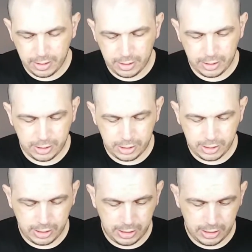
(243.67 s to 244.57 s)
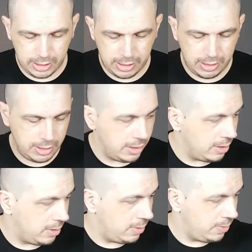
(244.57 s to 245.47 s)

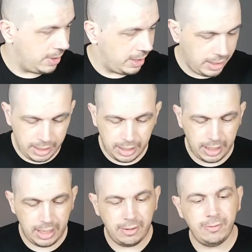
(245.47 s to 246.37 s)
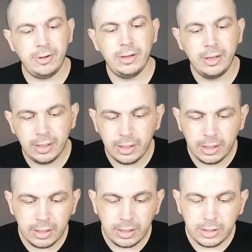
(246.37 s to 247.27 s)
So we have
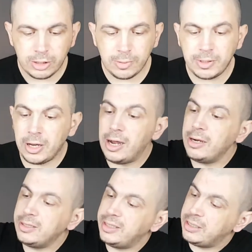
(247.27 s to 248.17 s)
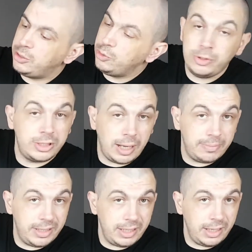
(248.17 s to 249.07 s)
some cards that do
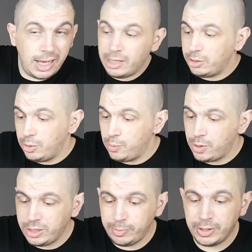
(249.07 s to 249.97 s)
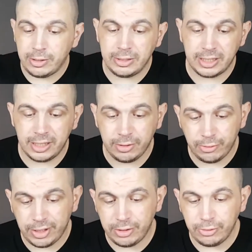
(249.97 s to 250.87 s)
something. I don't know what, because I didn't
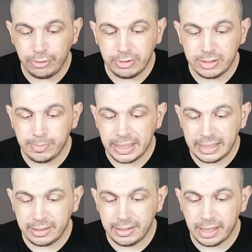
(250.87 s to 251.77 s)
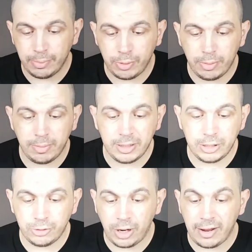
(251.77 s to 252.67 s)
read the rules, but they are probably
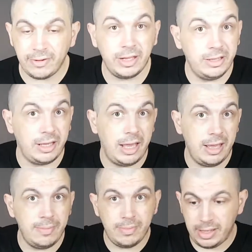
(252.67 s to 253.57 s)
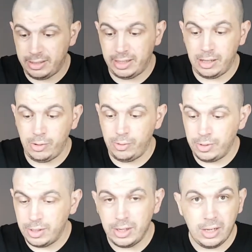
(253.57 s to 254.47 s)
driving the game and tell
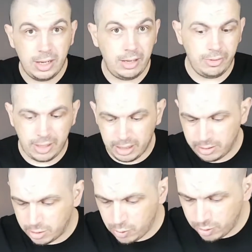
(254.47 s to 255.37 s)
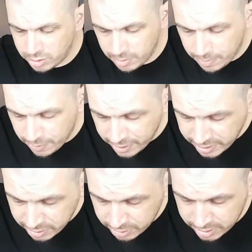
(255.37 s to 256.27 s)
you how you can score some
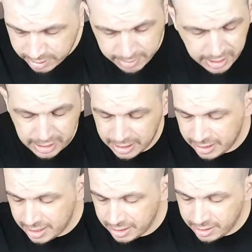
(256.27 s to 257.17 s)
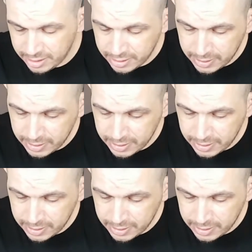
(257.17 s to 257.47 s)
points or something like that.